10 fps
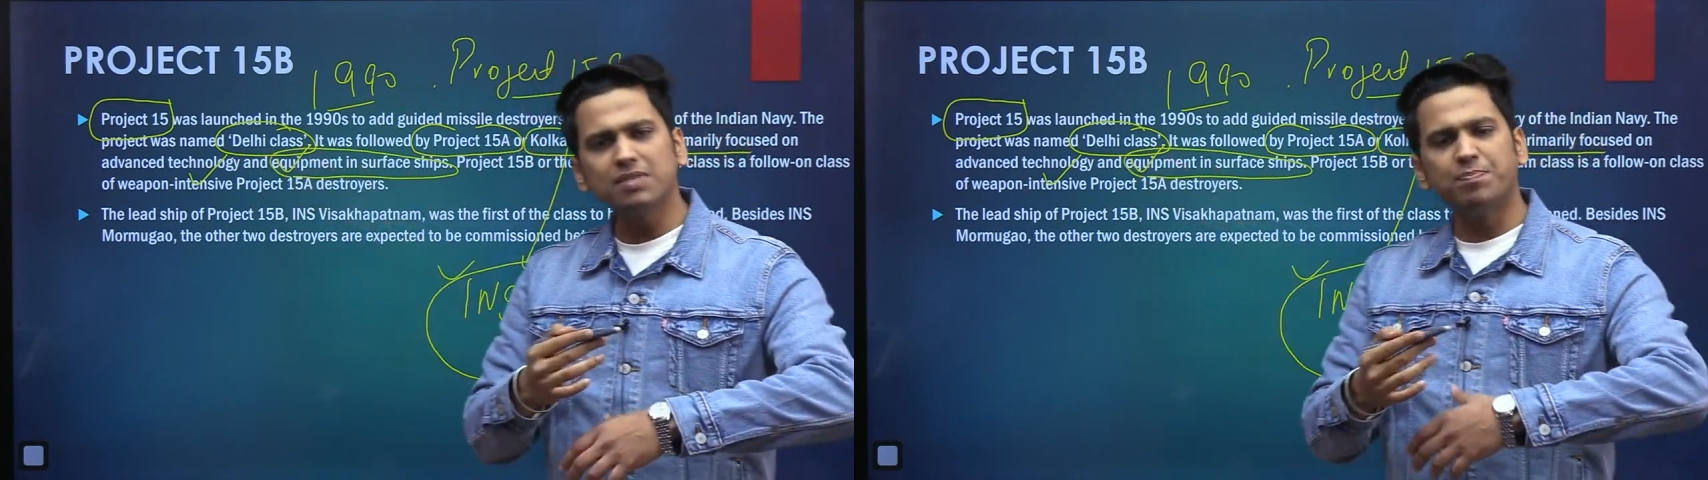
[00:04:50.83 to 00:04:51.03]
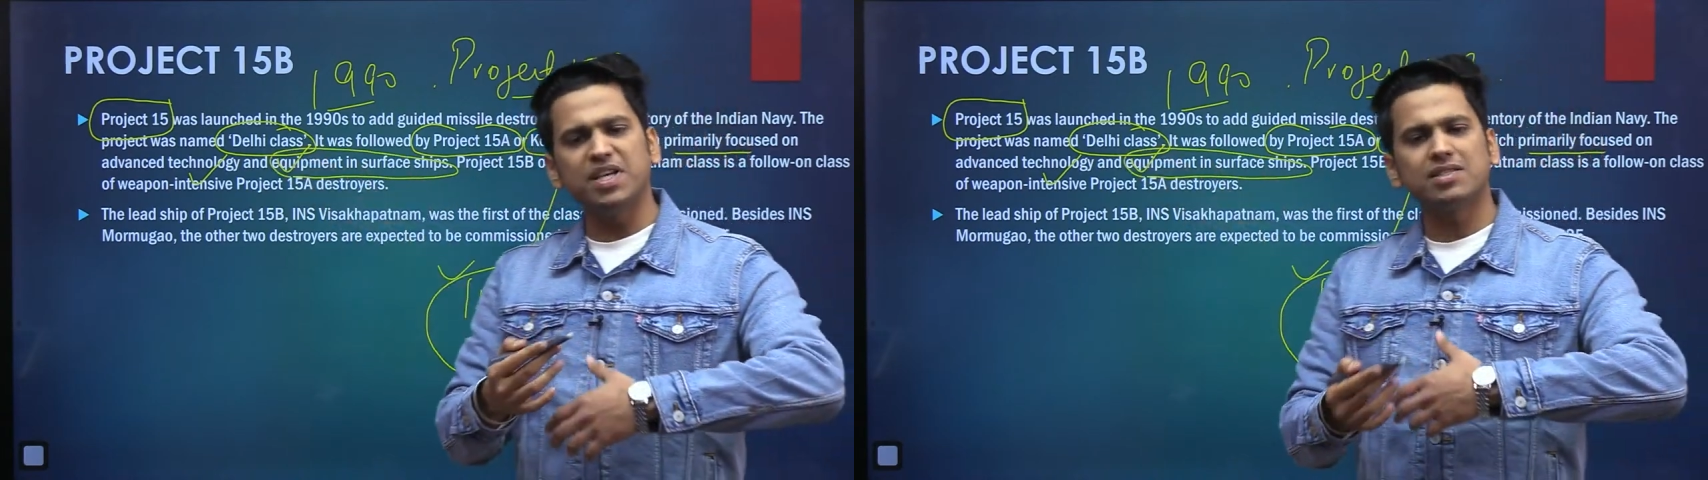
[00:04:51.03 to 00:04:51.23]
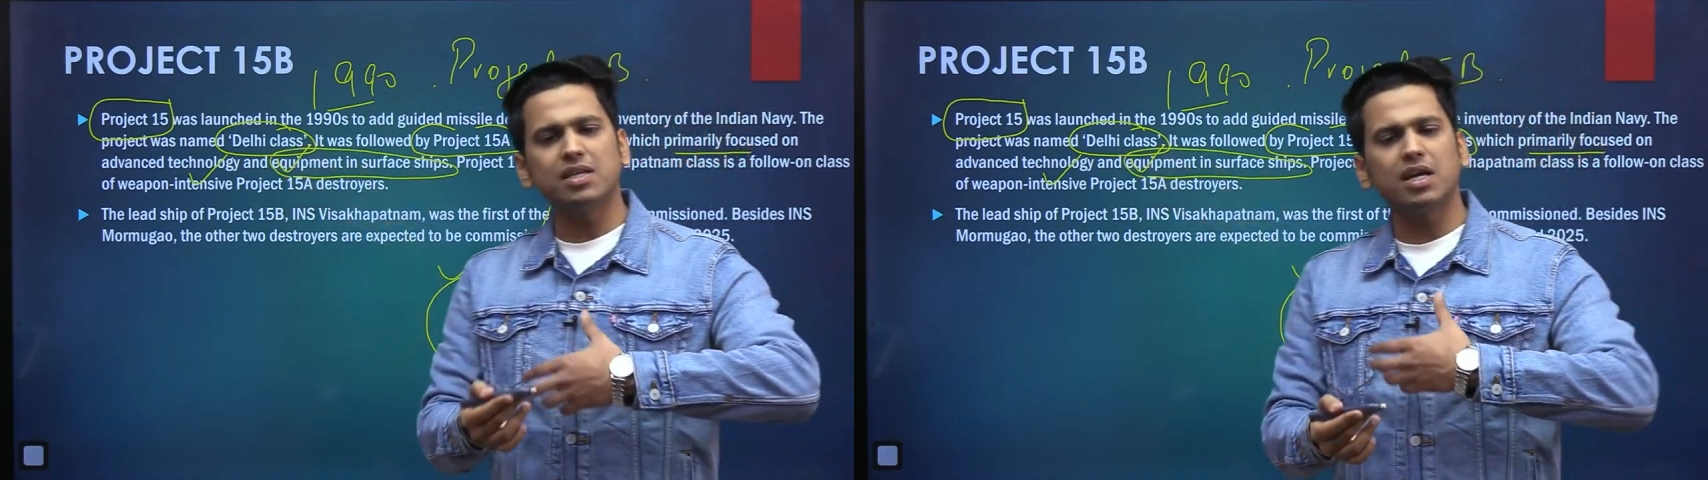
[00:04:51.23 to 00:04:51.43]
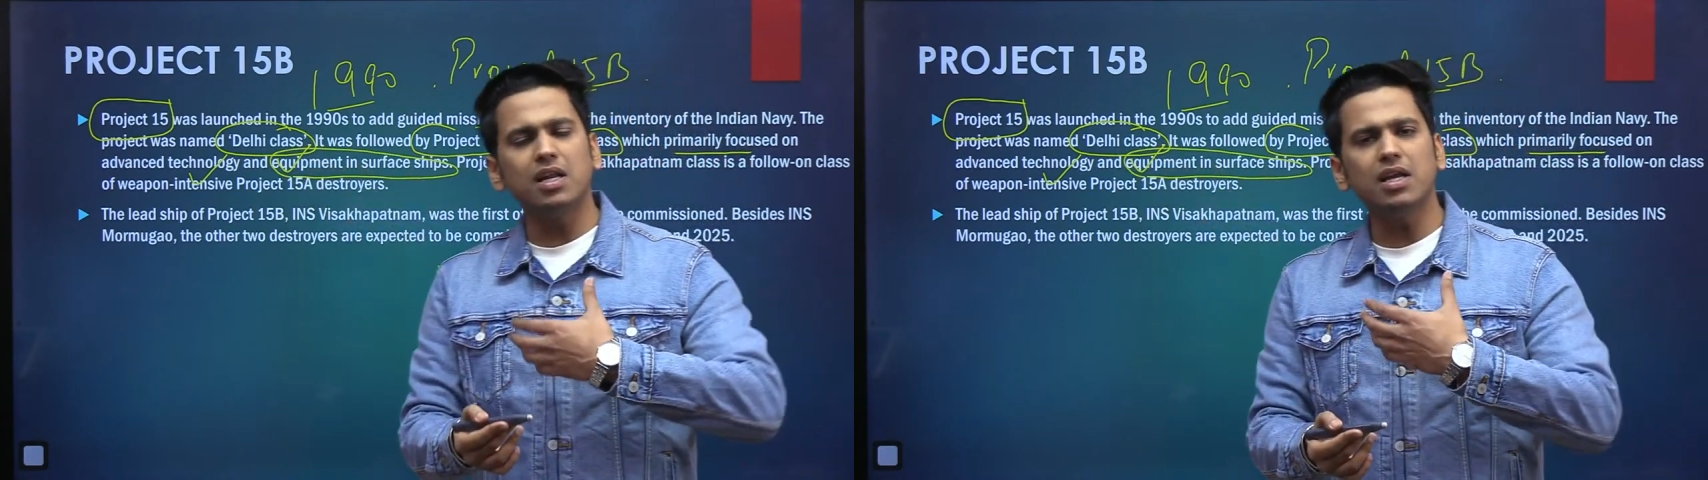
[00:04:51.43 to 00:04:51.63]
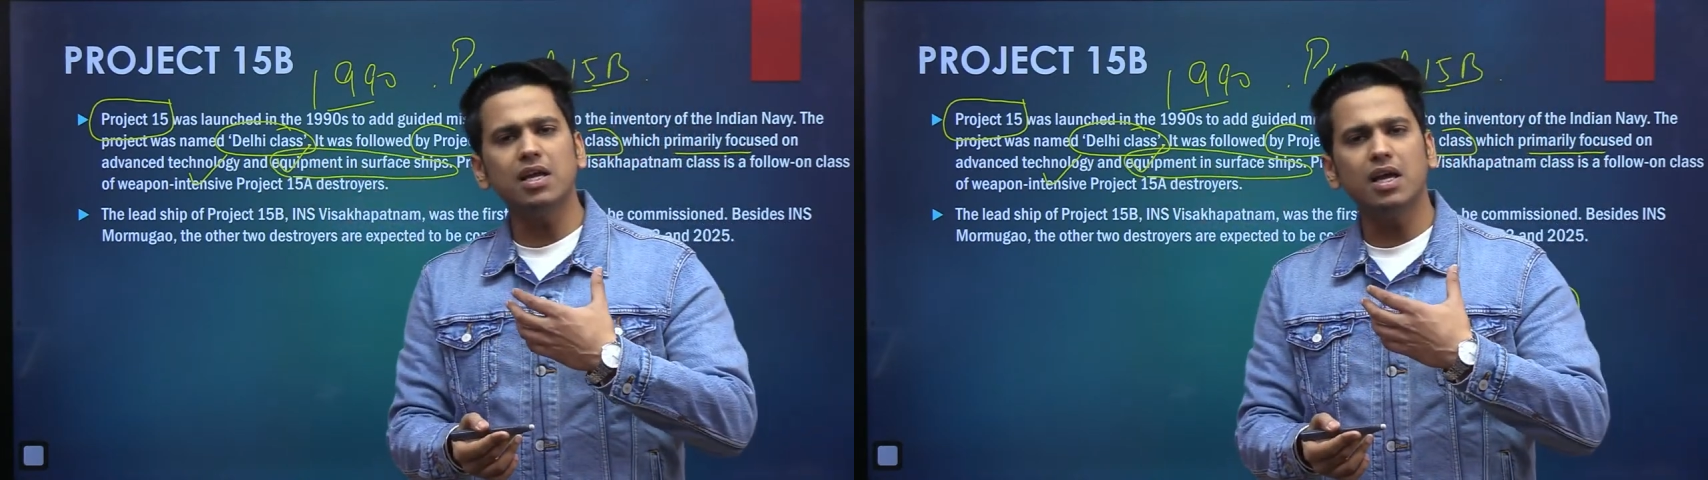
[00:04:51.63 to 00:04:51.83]

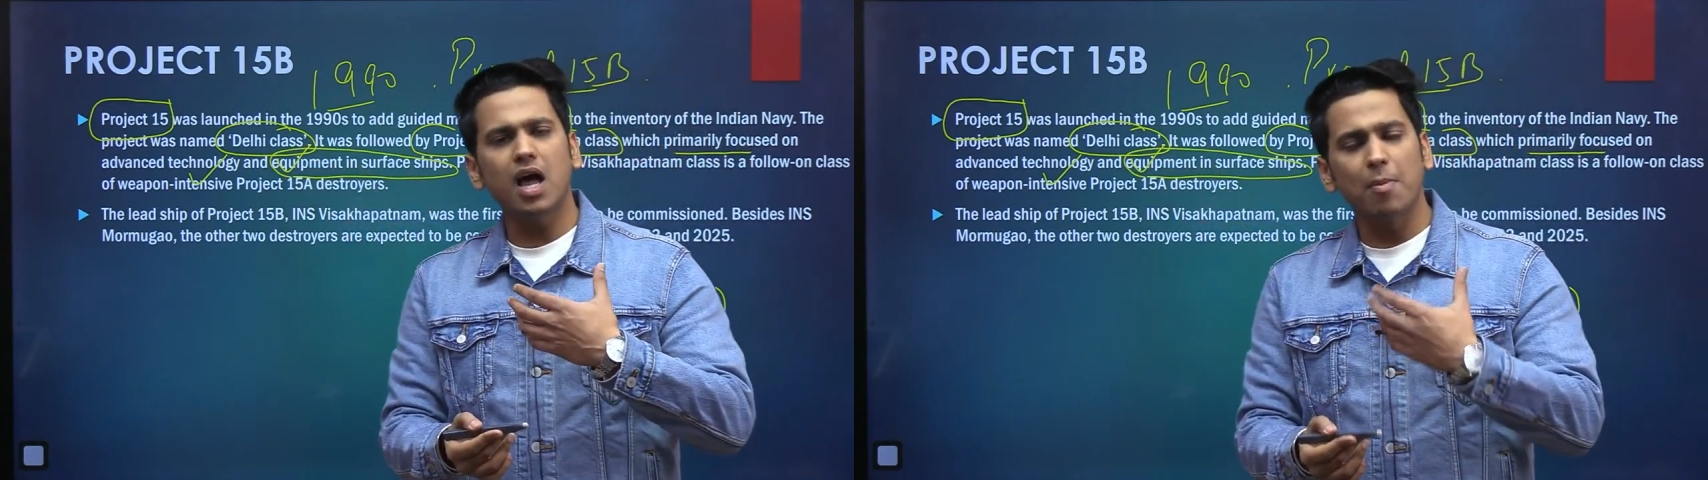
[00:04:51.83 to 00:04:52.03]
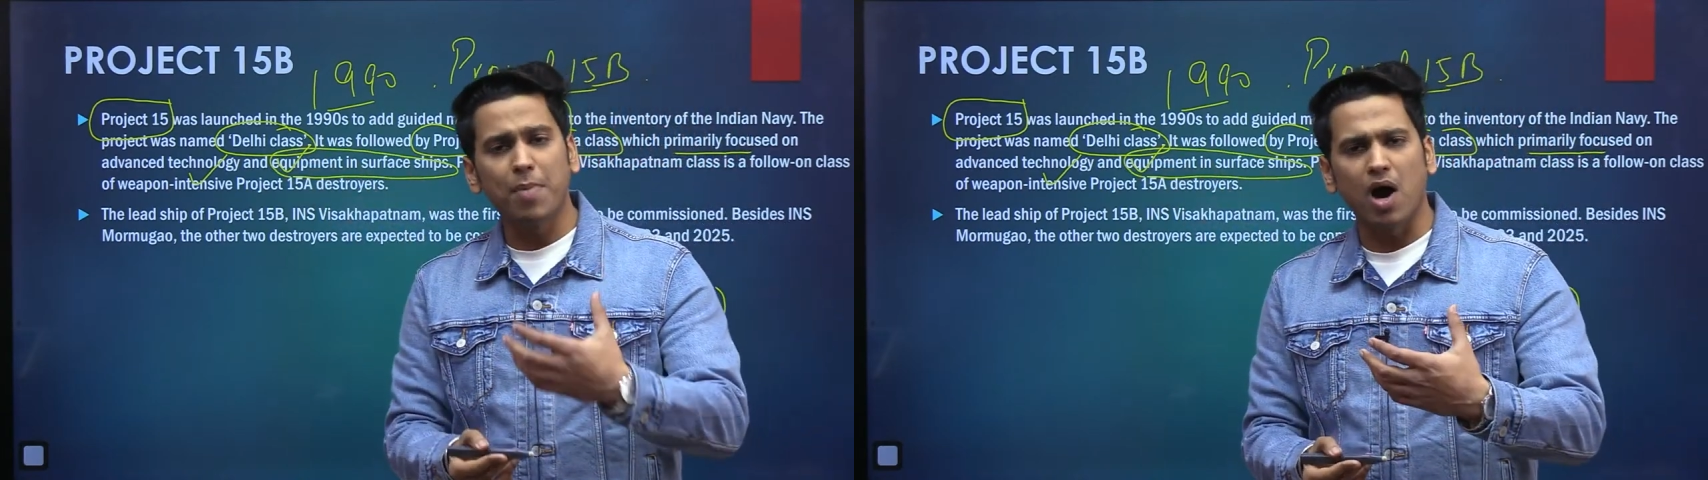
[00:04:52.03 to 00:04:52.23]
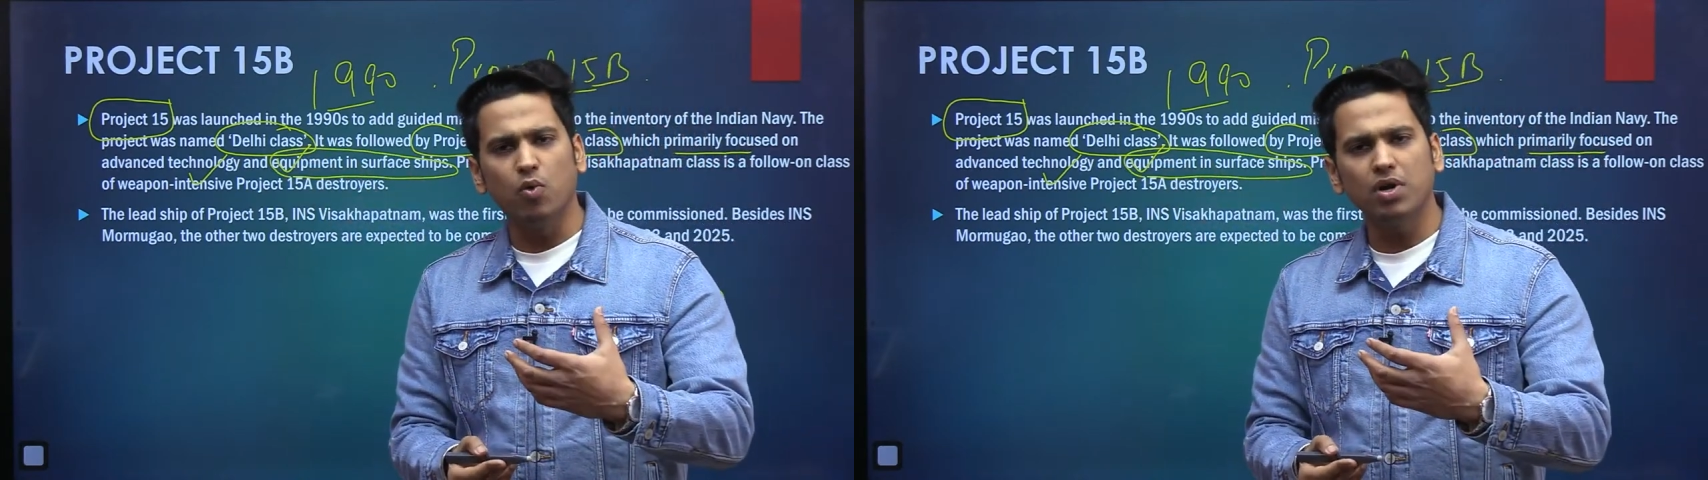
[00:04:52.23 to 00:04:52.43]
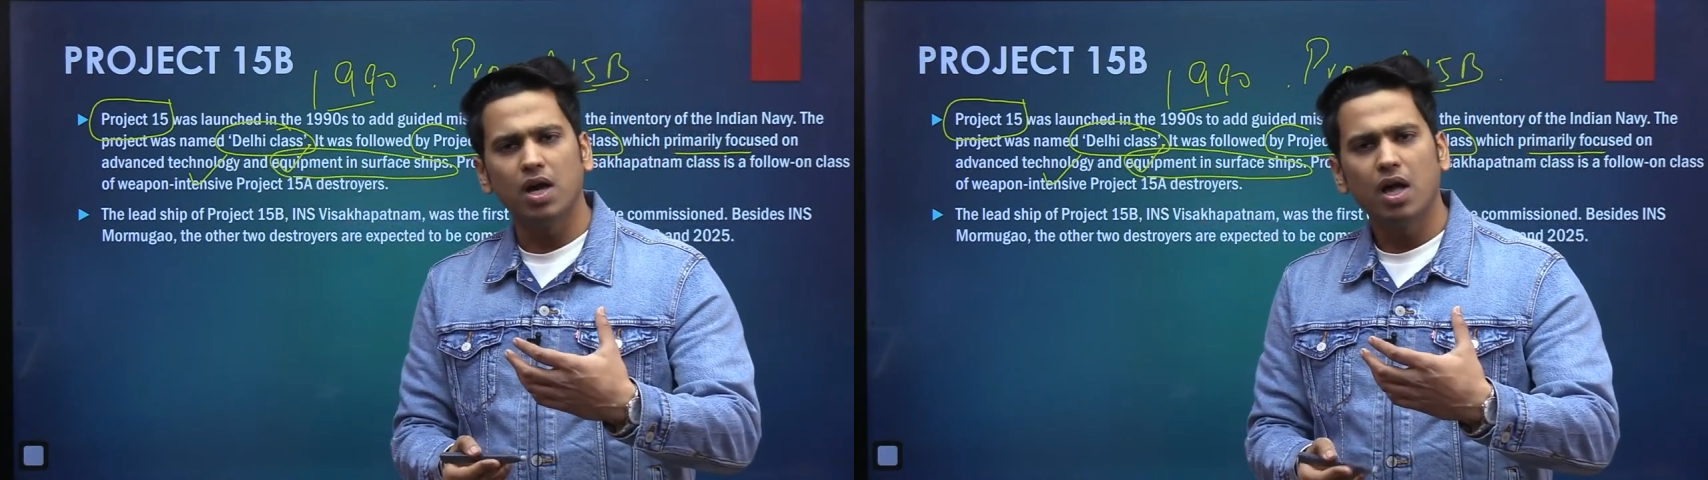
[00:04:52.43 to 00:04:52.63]
basically about